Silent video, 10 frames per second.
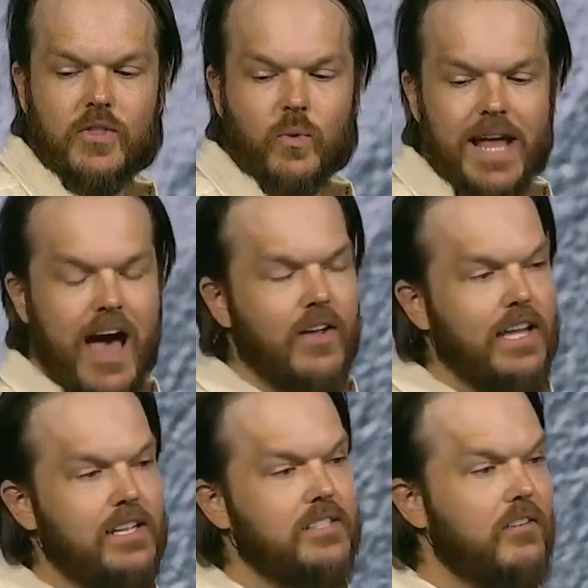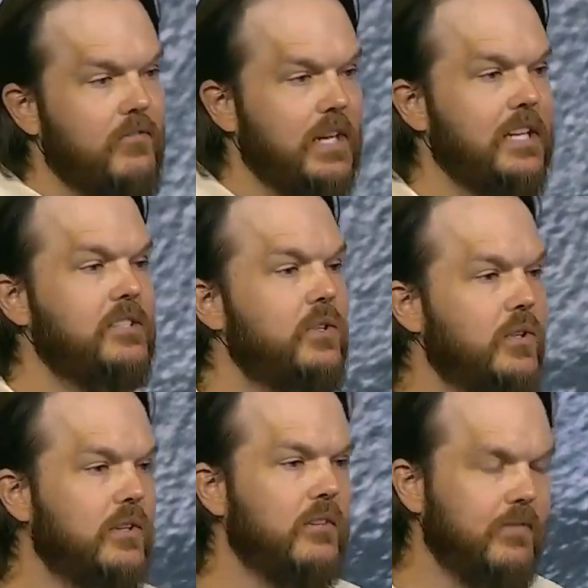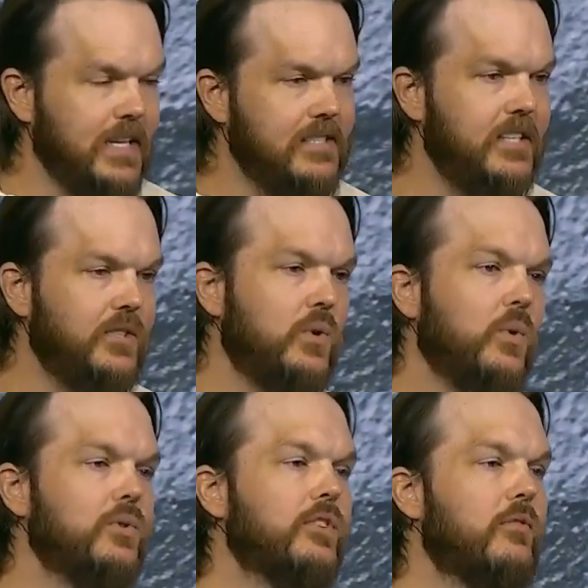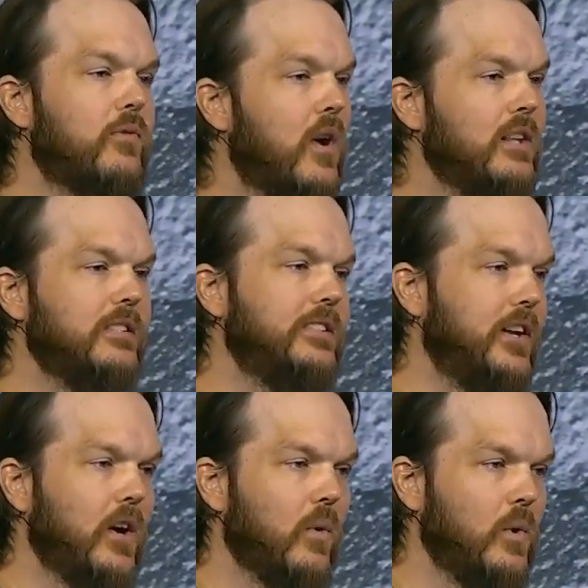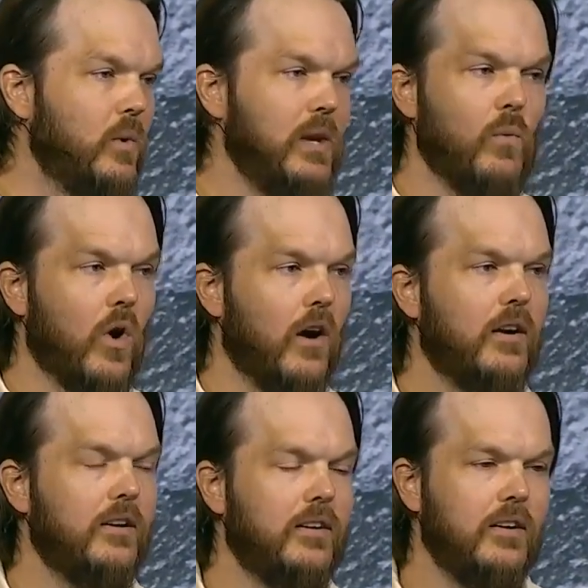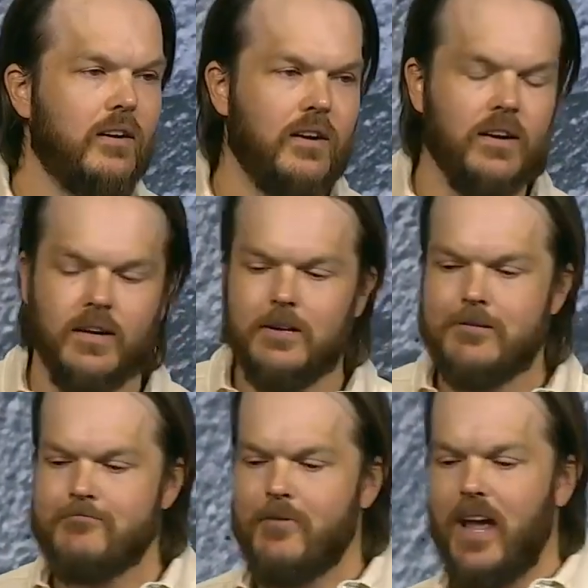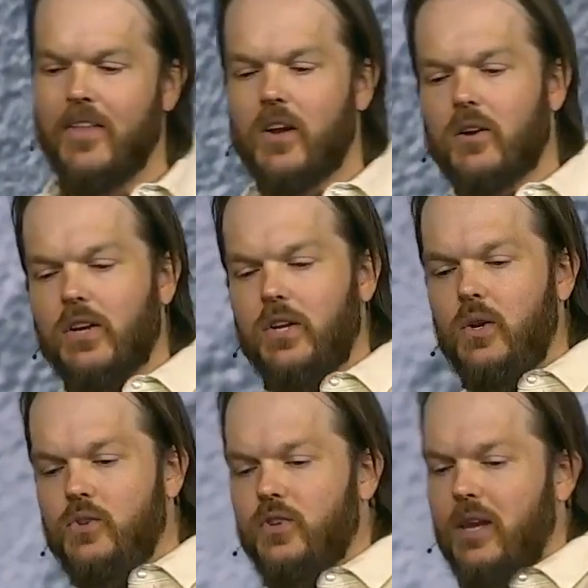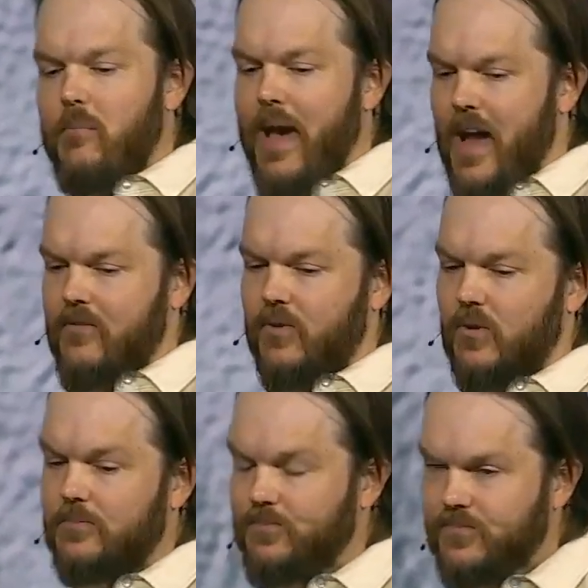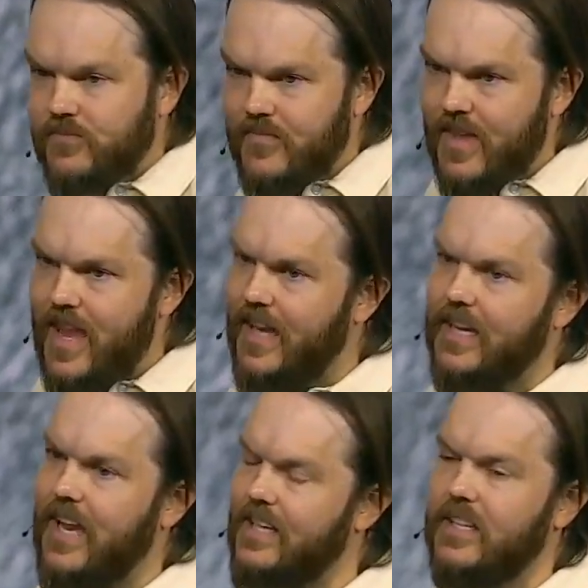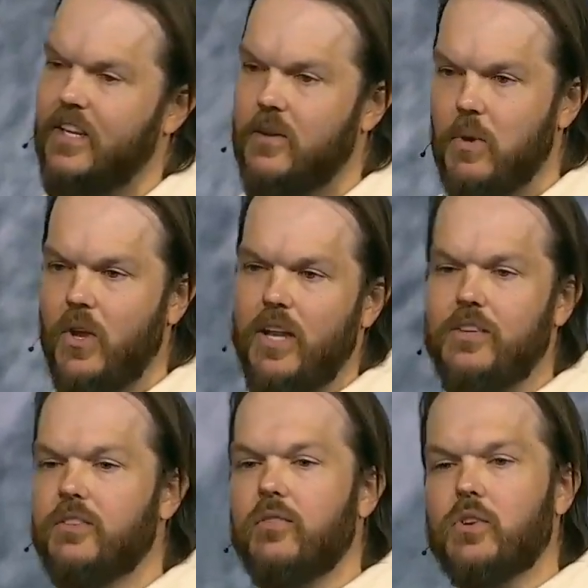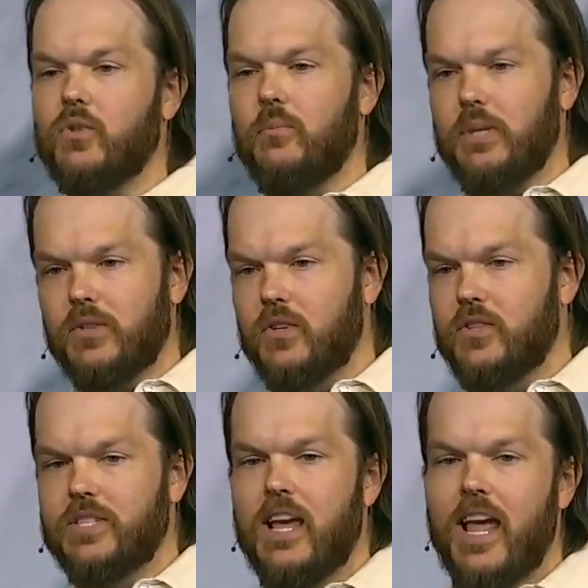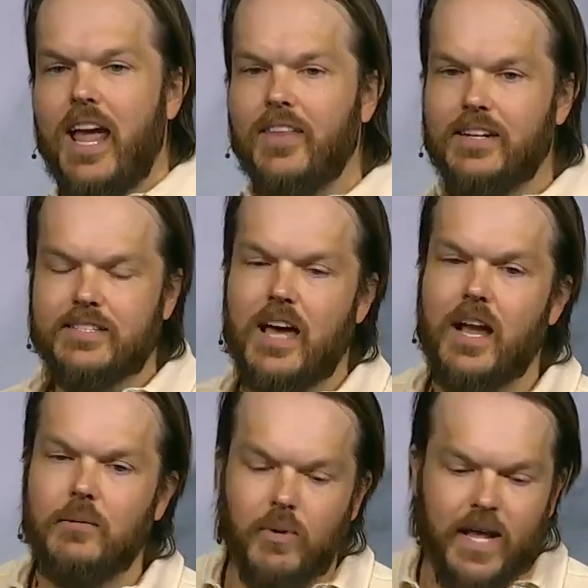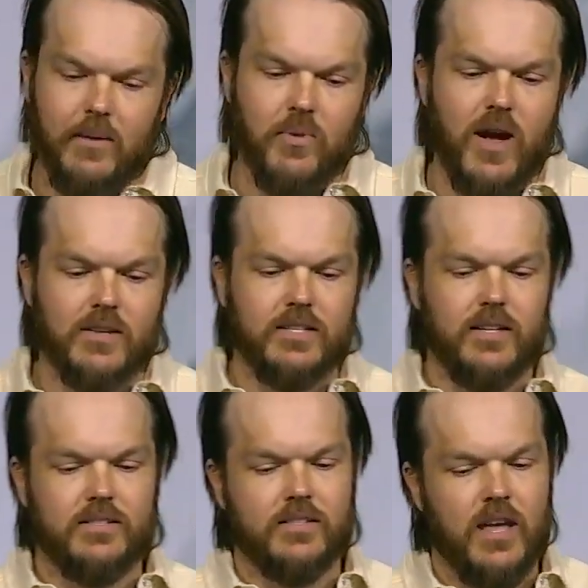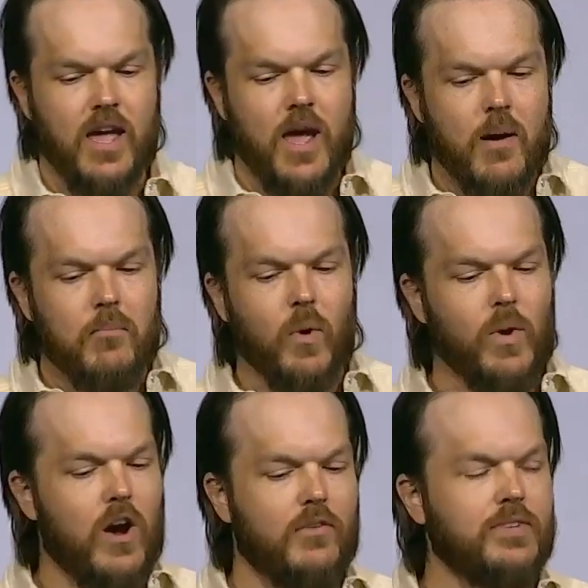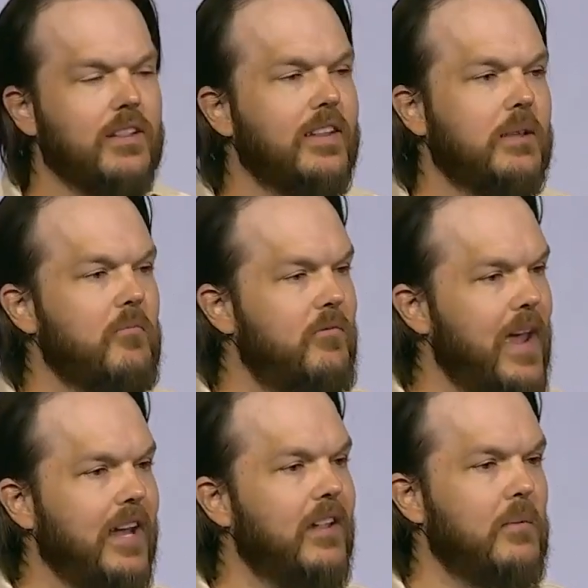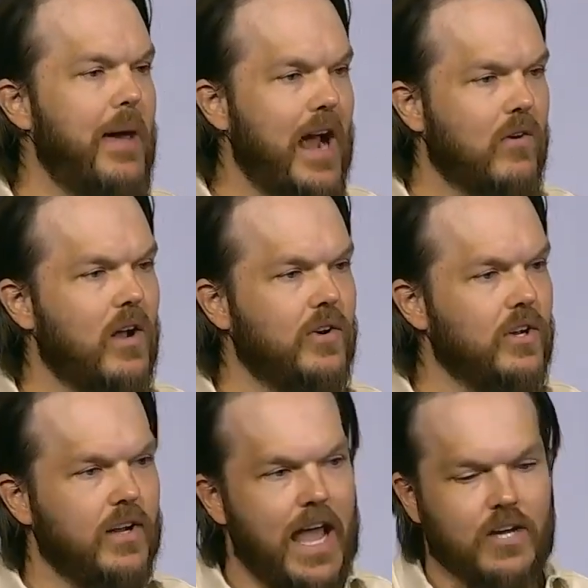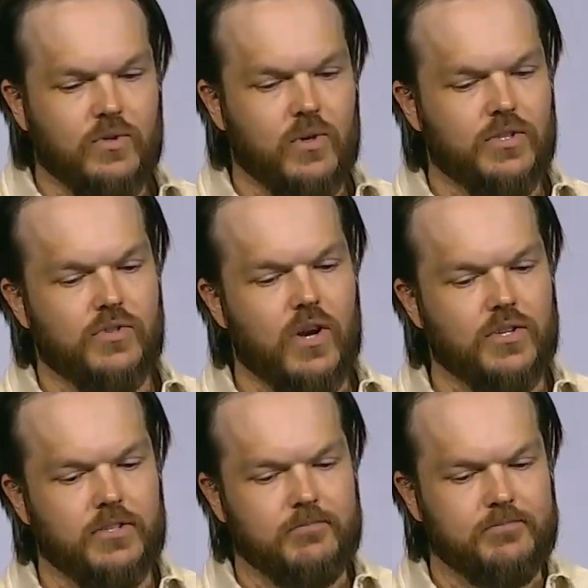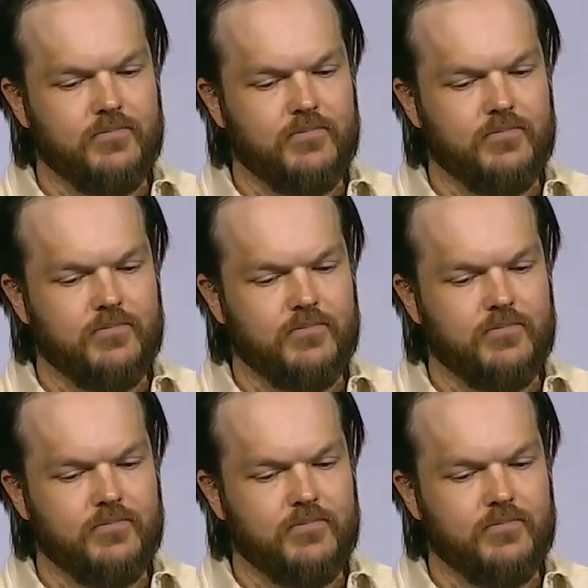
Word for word: The reality is that VDC tools are front and center when winning work, and they're hugely impactful in connecting communities of virtual builders in the design and planning process, but we often let them fade in the background during actual construction.